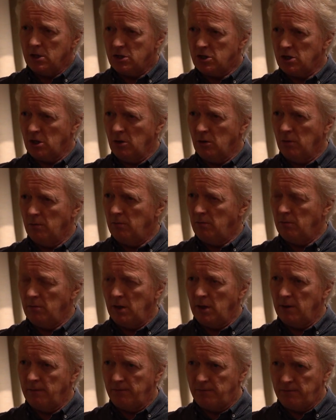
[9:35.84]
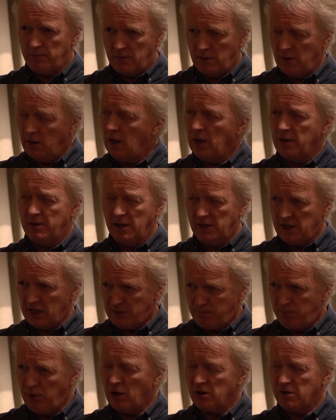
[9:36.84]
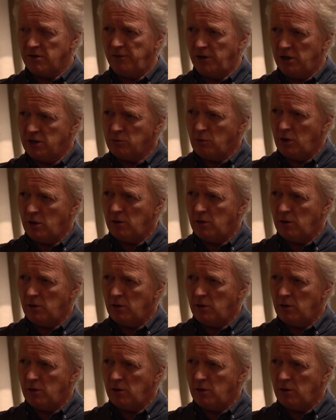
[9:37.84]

So I think that's part of it as